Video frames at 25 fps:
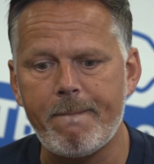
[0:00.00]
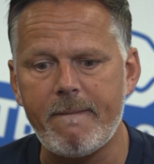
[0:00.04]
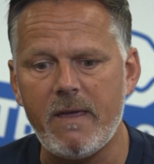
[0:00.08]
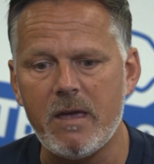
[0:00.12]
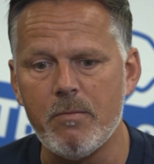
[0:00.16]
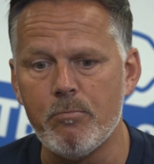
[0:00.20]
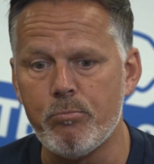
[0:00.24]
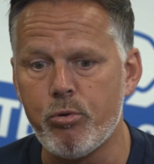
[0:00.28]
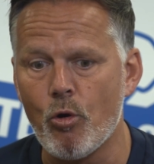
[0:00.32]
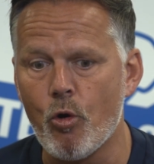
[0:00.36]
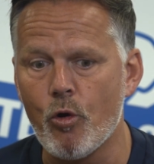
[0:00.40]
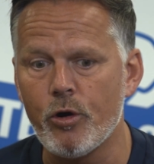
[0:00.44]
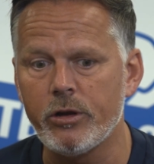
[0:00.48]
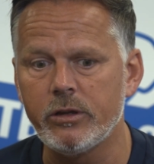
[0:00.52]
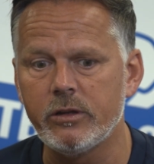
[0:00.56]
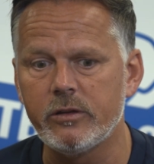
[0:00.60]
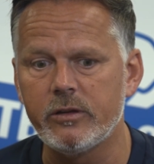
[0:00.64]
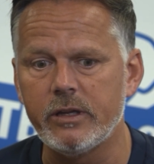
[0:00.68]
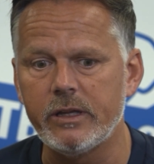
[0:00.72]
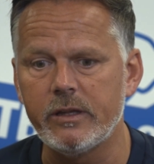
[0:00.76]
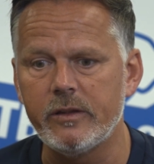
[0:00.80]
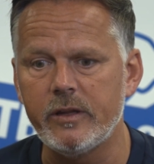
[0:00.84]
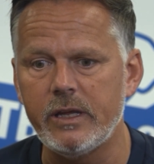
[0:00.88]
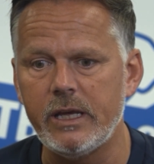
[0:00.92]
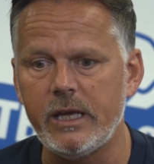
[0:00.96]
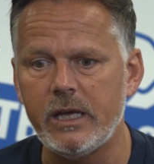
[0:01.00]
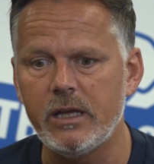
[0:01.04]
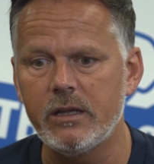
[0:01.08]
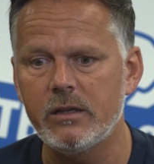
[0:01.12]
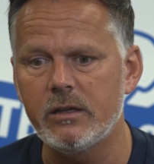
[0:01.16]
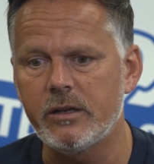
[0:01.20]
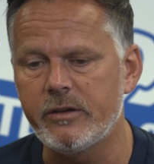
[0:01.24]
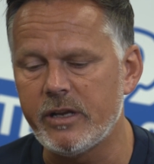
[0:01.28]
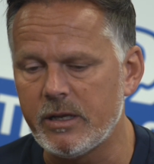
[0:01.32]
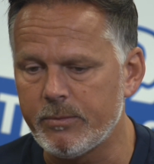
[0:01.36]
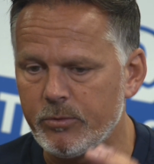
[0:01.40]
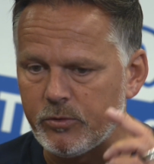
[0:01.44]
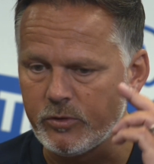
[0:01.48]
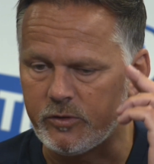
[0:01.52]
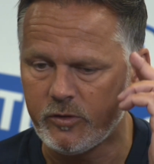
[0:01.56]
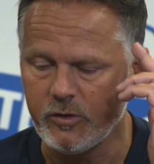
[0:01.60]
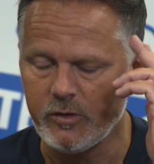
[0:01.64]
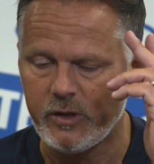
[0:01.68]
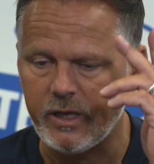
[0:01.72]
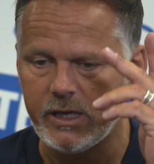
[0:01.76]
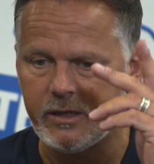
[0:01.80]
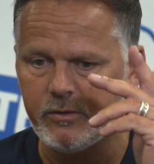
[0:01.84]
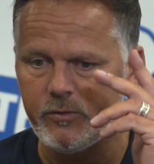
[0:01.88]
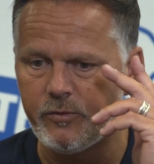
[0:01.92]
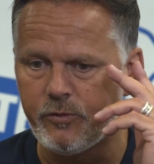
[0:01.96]
important that they are able to
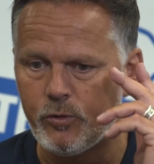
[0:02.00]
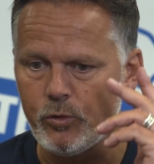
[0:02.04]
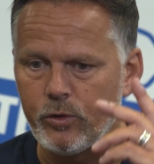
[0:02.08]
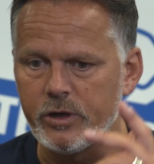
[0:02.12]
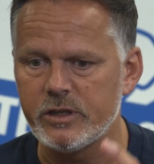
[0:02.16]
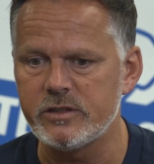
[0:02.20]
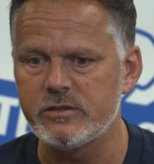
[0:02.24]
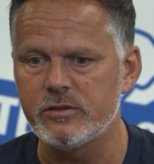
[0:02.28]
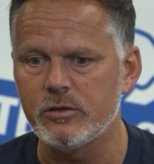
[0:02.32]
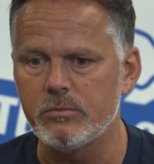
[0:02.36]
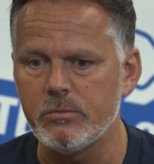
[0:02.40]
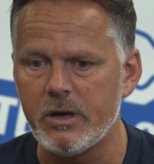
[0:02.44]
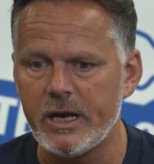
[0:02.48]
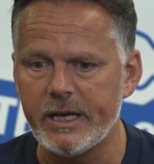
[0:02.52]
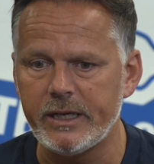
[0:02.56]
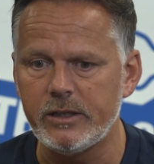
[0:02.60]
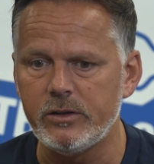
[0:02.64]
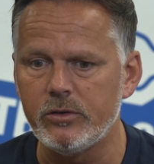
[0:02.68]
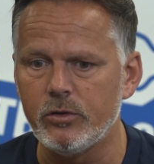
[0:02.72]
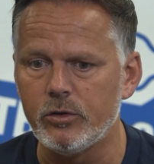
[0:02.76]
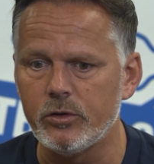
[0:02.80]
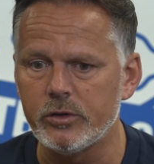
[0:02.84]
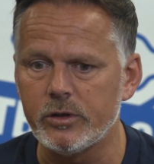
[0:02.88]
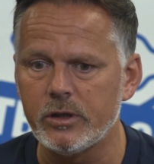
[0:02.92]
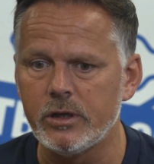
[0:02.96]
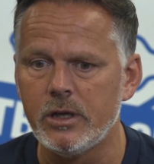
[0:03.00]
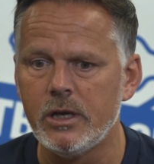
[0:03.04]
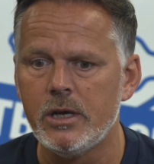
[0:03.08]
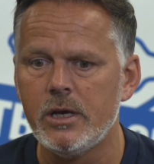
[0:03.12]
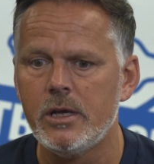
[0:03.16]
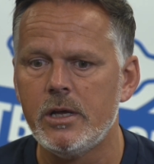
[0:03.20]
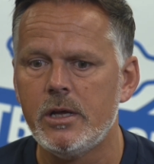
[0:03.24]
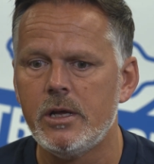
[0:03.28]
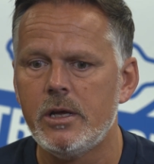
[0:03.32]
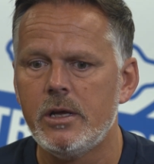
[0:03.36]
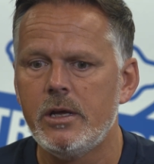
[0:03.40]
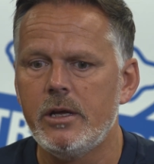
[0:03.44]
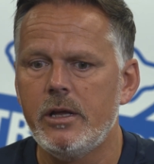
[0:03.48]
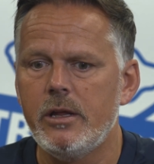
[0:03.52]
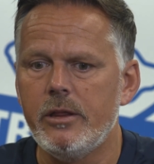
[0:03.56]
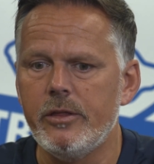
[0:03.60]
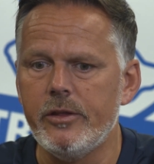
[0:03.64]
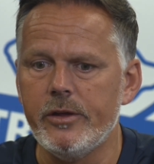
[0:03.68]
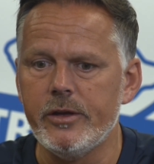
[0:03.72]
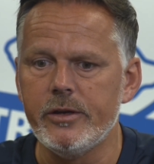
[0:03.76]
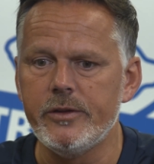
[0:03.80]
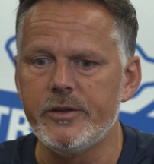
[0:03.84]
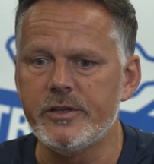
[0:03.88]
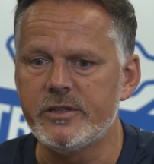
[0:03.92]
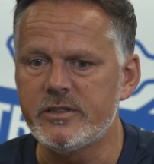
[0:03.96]
then focus their mind on
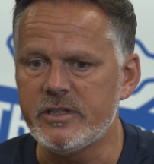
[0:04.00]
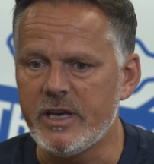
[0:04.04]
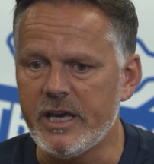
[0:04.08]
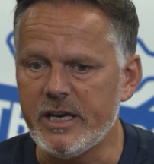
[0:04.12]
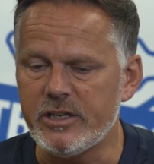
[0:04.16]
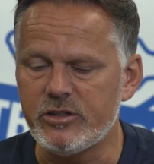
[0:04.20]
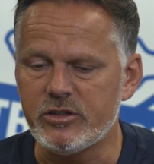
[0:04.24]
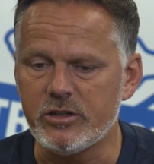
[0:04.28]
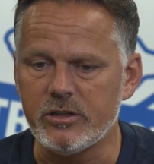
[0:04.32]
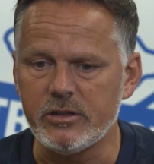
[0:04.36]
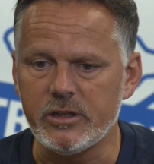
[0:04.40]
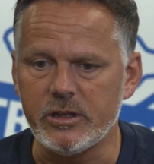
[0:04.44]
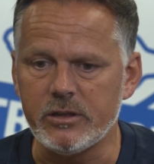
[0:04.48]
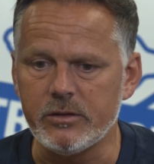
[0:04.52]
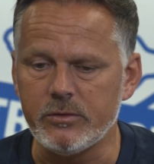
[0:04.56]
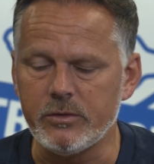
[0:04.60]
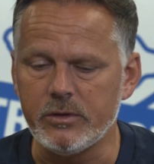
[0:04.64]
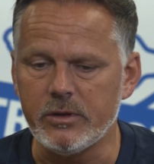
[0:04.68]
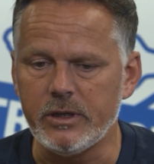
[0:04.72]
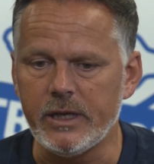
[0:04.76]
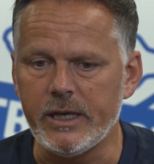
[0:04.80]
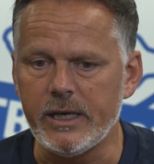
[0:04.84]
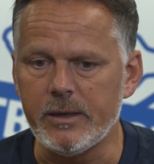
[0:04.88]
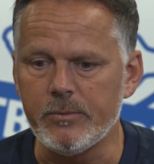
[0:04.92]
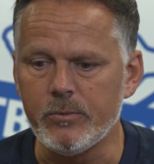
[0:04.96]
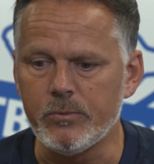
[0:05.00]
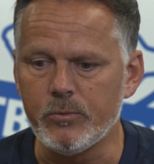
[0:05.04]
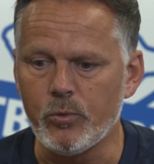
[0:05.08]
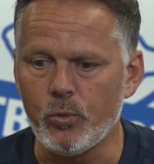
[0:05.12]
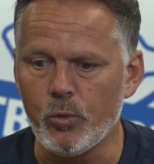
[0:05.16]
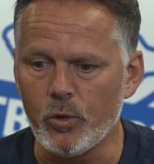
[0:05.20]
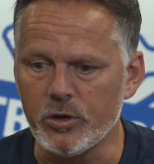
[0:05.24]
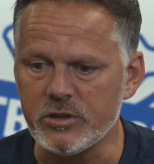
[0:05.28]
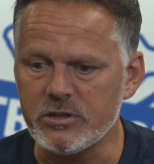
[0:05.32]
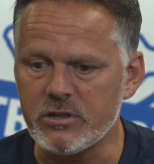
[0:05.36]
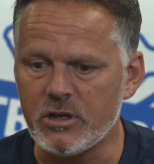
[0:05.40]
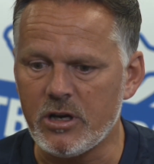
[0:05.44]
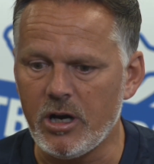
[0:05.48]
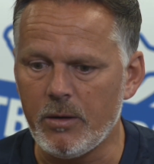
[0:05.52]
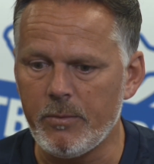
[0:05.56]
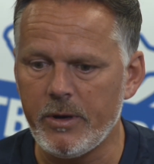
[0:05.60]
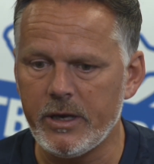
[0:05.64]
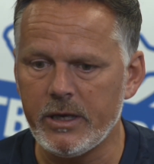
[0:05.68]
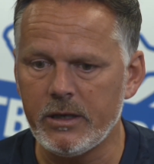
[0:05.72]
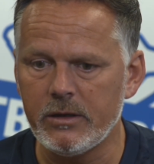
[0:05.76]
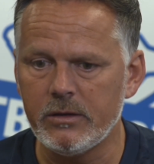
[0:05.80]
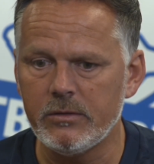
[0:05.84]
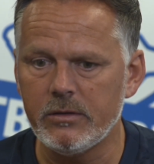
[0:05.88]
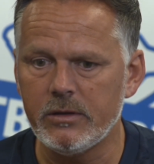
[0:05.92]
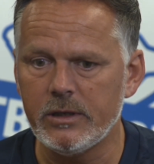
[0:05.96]
the session and what's
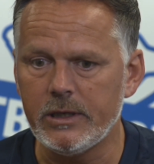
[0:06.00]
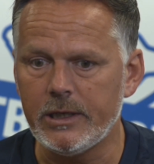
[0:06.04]
coming.